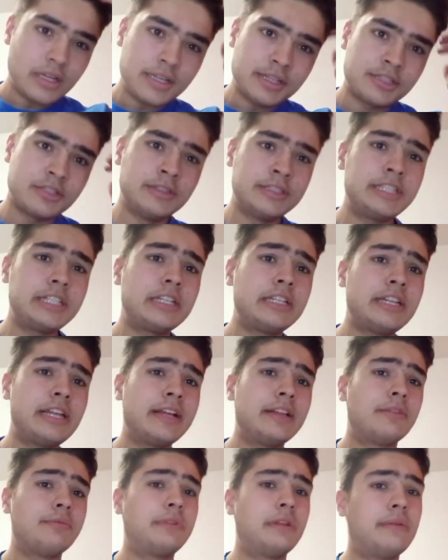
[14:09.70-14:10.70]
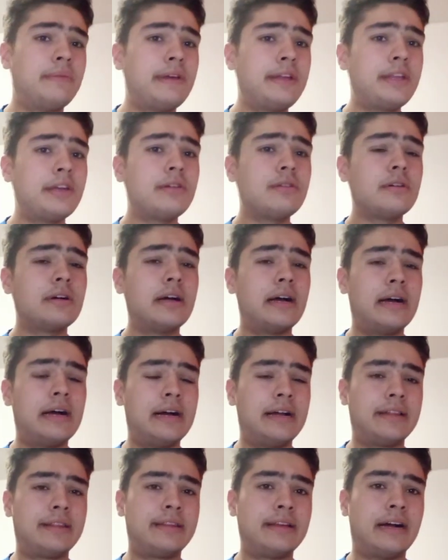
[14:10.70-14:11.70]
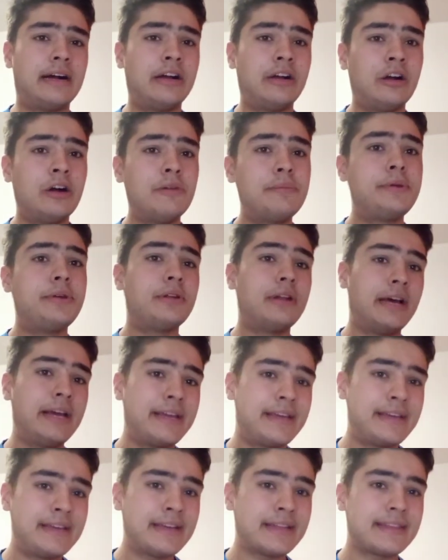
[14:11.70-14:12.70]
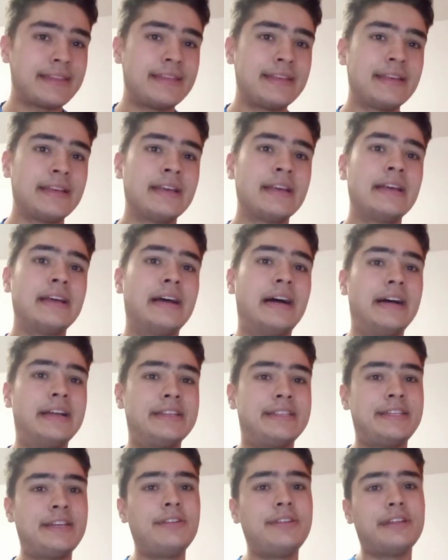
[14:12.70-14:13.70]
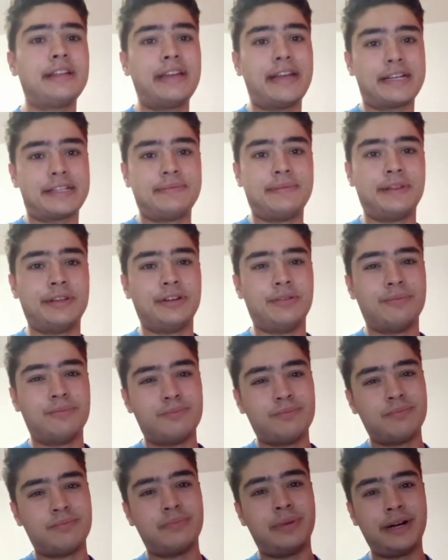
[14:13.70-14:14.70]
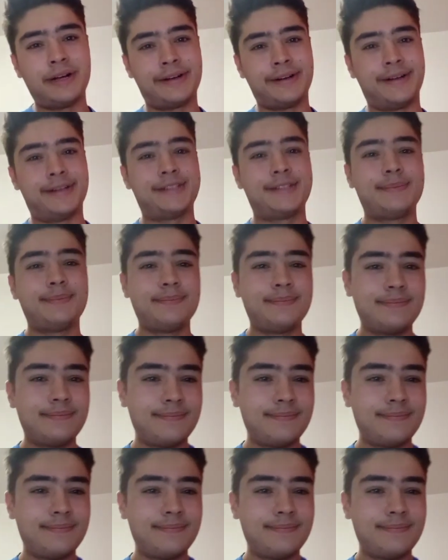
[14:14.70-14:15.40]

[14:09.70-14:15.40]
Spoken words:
So this is the end of the video, and I hope you like it, and see you in the next video. Bye guys.